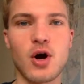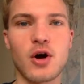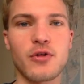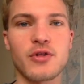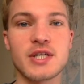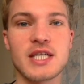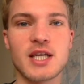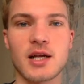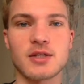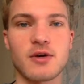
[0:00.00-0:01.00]
on the
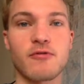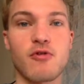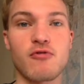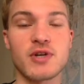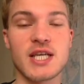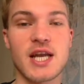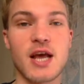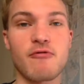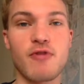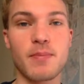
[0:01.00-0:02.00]
details of
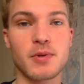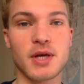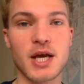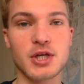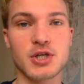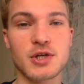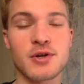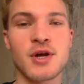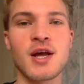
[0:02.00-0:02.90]
DNA replication,